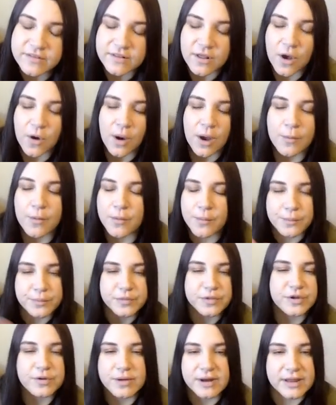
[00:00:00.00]
So I won't
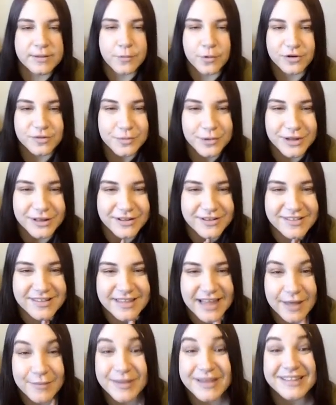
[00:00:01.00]
do any more spoilers
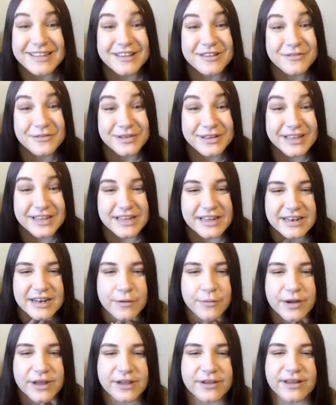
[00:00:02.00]
than that because it's really good and
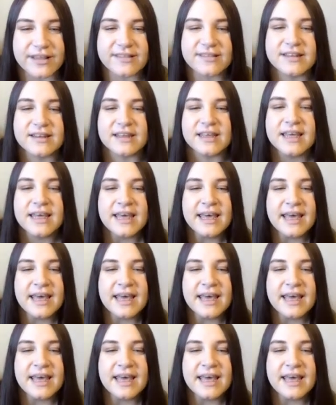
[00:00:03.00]
I want you guys to